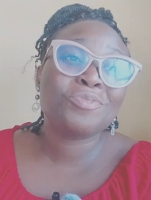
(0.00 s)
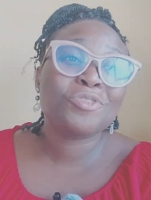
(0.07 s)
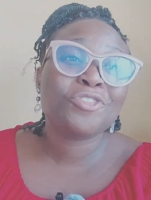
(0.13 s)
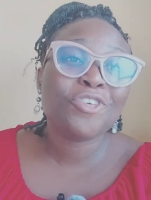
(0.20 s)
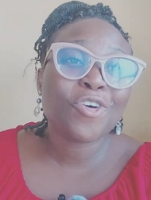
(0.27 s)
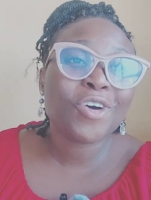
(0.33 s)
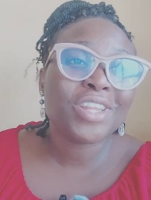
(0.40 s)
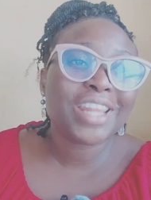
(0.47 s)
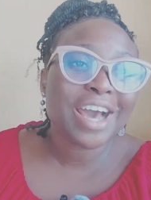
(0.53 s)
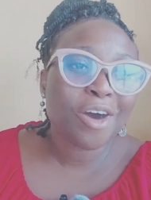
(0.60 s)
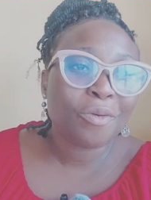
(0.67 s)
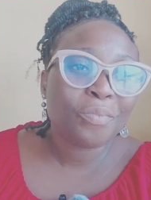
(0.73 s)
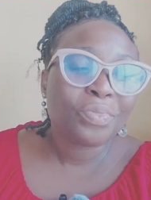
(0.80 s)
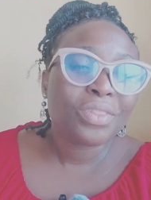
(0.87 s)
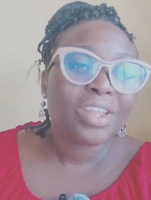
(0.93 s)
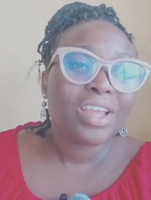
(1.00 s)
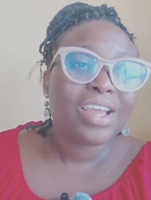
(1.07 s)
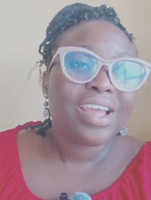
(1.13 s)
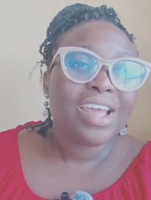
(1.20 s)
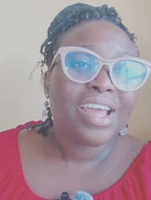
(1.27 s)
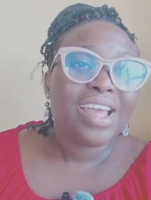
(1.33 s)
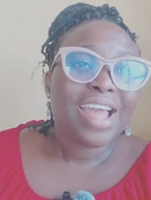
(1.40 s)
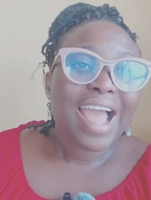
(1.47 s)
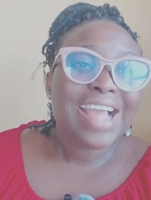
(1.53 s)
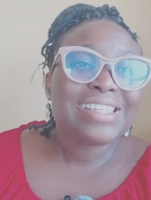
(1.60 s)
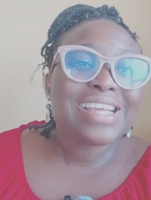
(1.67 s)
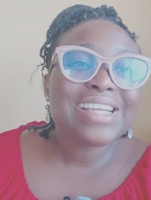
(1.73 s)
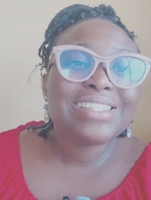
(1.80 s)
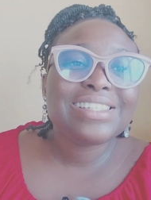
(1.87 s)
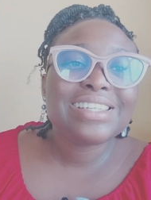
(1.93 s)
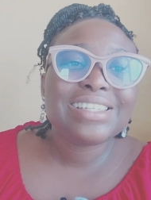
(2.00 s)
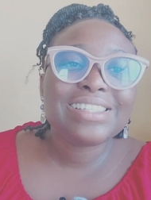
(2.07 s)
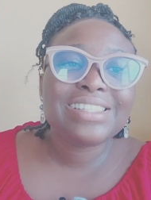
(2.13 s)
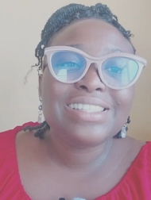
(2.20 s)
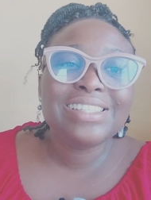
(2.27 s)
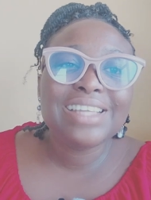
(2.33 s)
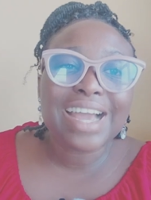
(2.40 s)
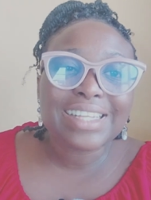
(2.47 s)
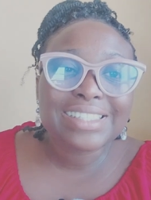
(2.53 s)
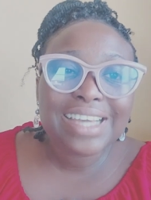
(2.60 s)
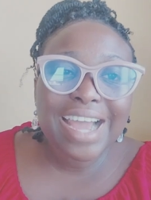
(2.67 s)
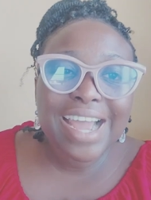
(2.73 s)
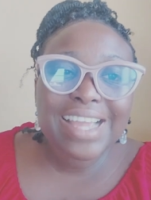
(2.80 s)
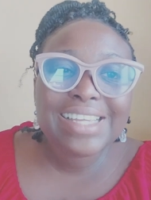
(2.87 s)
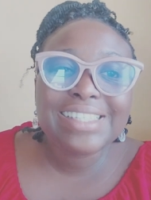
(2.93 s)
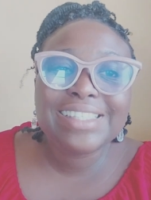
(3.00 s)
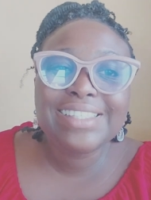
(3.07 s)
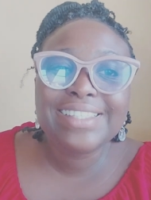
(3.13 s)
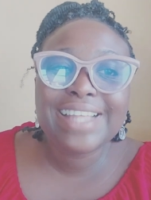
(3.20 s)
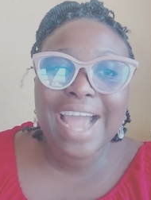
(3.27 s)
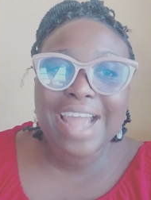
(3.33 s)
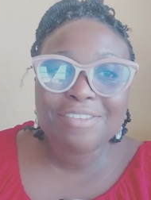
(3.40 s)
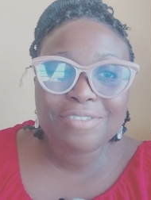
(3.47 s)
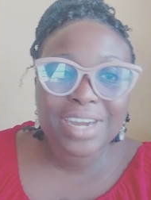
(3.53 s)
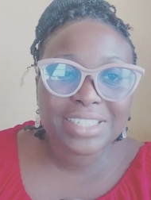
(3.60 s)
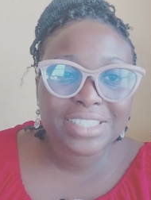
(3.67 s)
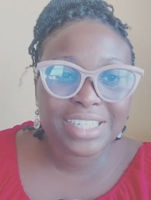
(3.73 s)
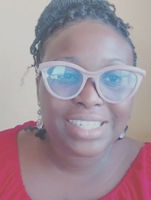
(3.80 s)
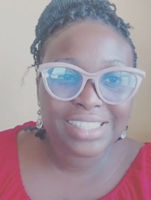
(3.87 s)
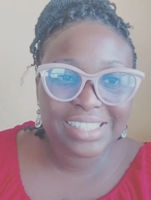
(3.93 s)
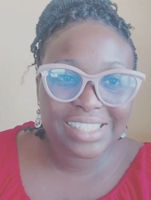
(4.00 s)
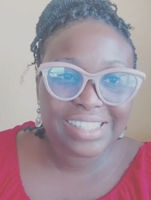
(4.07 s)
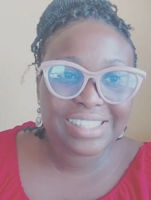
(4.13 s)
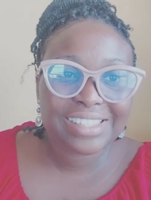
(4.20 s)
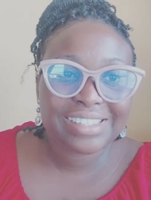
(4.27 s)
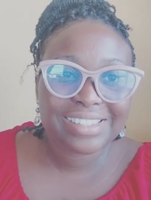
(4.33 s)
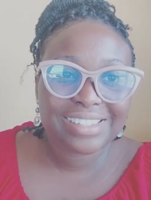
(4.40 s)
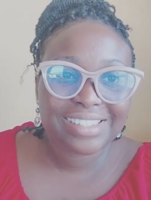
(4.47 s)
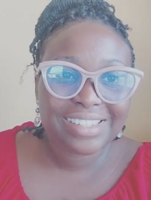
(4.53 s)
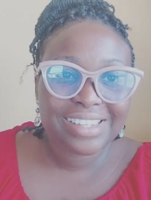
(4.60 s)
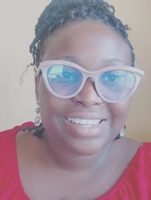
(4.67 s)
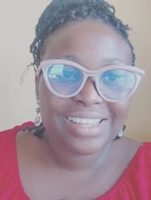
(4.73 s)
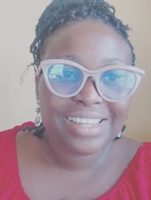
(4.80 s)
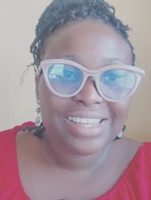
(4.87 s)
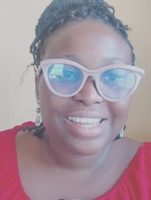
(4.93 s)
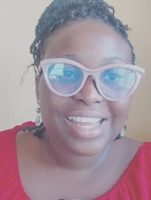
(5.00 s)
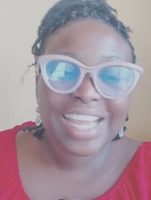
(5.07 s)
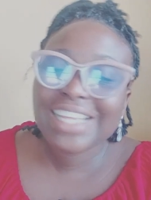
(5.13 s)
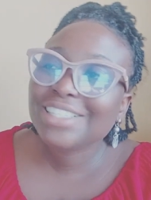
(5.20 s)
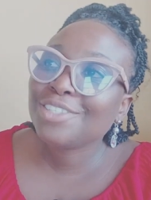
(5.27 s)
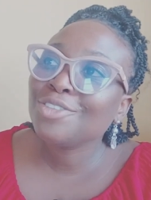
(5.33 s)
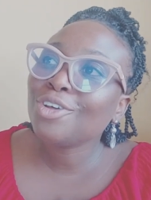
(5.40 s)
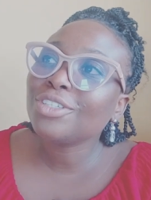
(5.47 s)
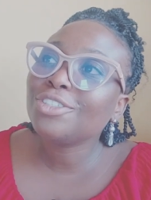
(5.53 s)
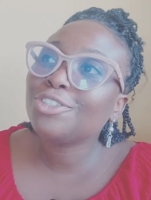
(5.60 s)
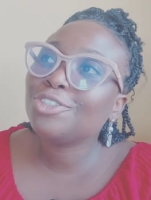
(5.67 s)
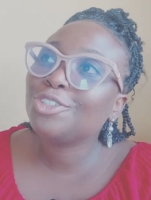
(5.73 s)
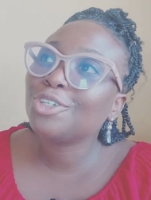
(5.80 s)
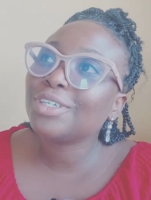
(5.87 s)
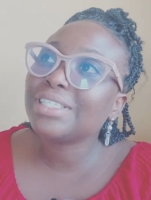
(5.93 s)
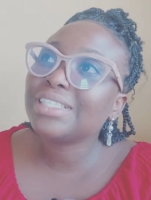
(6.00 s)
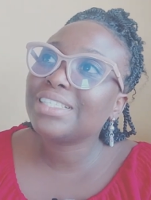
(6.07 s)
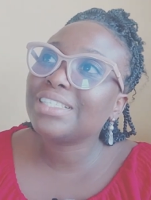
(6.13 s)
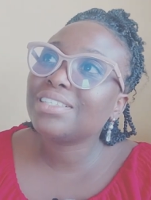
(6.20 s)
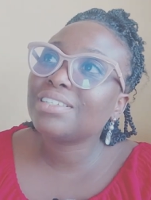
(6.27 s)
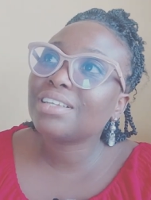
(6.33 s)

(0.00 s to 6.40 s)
before now. I said data is divergent. It's not just